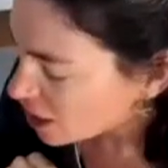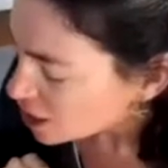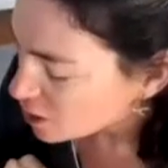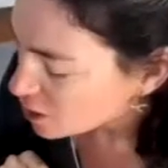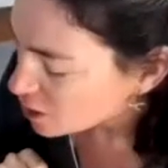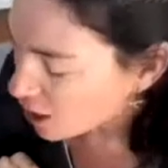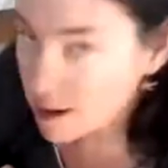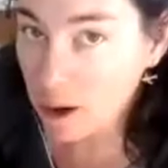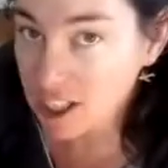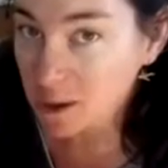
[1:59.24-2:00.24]
So I'm
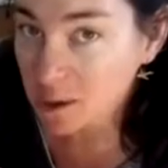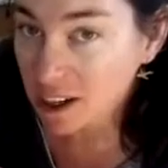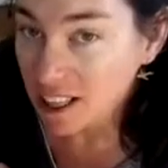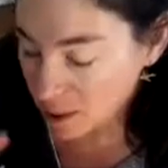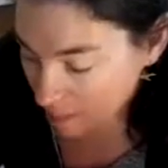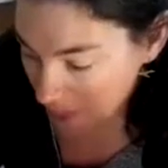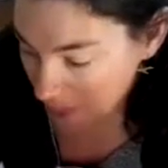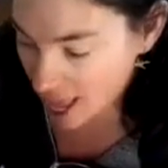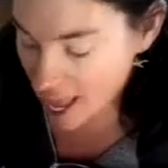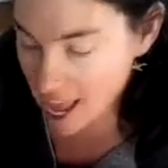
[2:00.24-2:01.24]
going to
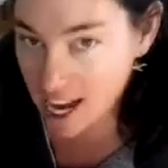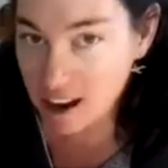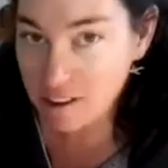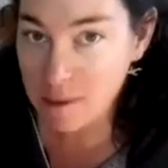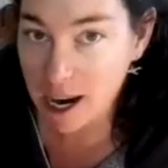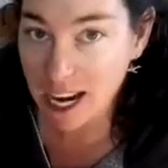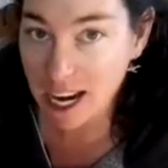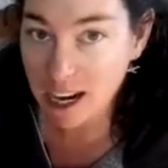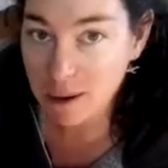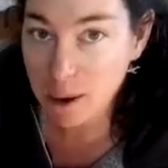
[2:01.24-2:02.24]
think about
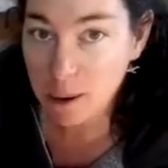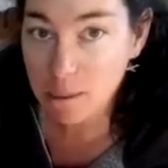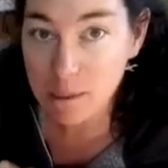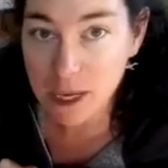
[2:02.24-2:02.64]
the head